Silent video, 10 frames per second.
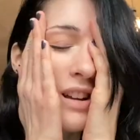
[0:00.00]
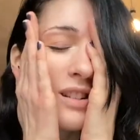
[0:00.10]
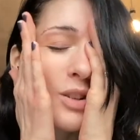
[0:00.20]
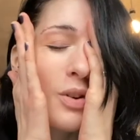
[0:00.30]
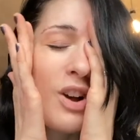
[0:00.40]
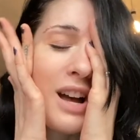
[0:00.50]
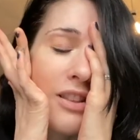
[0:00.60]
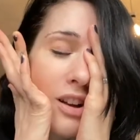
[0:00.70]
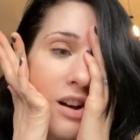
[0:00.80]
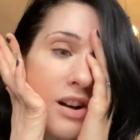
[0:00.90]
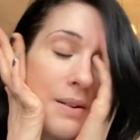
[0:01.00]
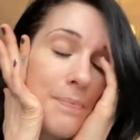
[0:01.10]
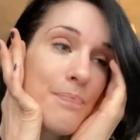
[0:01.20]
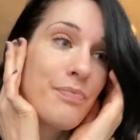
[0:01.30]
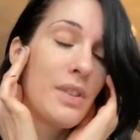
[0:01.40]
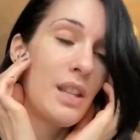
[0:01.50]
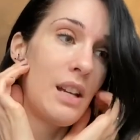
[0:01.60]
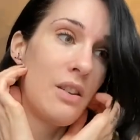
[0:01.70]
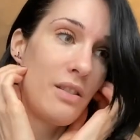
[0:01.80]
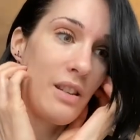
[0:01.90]
So I got out of the car
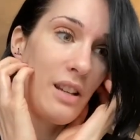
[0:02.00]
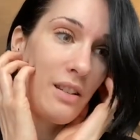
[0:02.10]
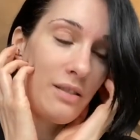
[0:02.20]
and I was like,